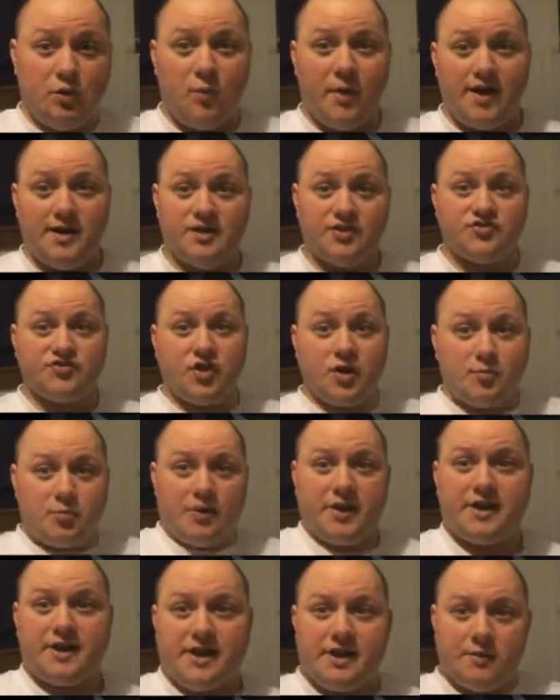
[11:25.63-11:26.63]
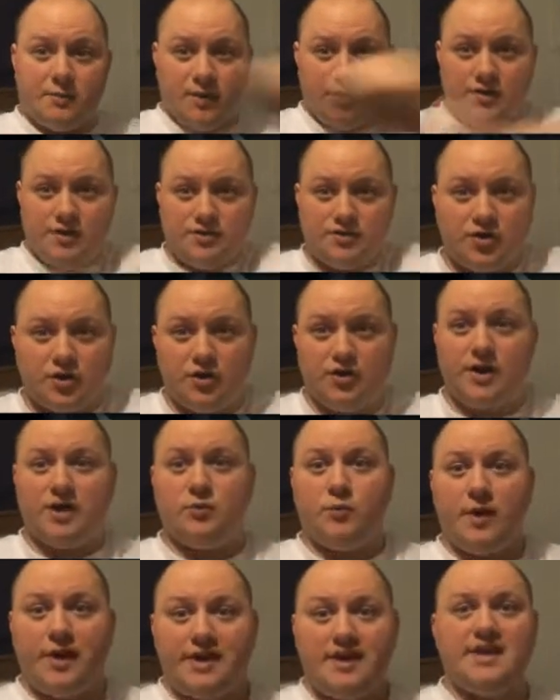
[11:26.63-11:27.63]
when to start braking, when to turn
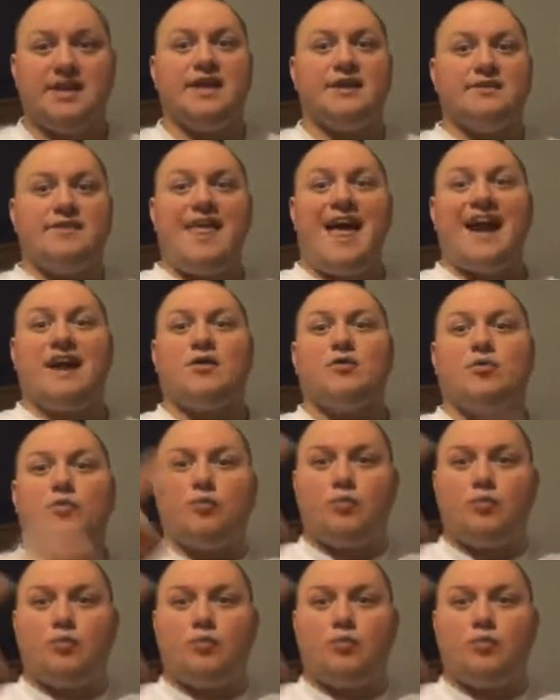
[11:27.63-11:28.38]
in, when to get that